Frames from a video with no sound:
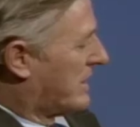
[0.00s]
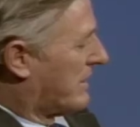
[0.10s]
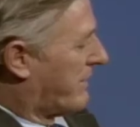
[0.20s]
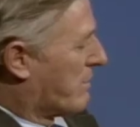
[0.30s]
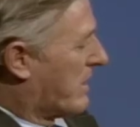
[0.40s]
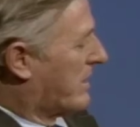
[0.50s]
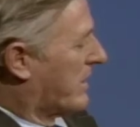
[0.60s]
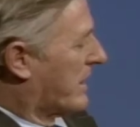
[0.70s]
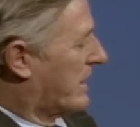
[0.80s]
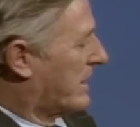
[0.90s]
Uh, for one
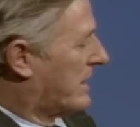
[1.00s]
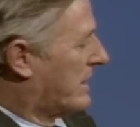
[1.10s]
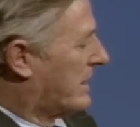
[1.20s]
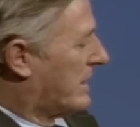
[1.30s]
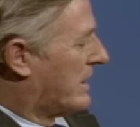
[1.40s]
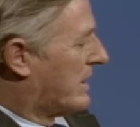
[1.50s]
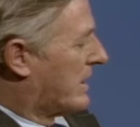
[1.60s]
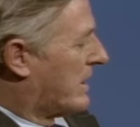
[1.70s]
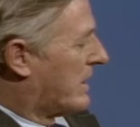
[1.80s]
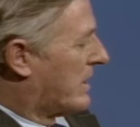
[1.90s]
thing, uh,
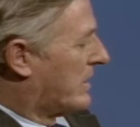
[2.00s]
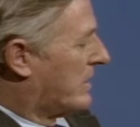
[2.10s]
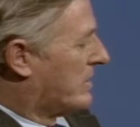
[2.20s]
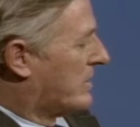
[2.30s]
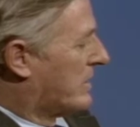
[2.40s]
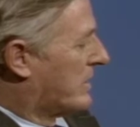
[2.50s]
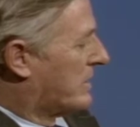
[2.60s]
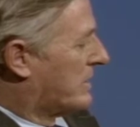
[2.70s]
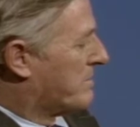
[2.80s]
uh, you could,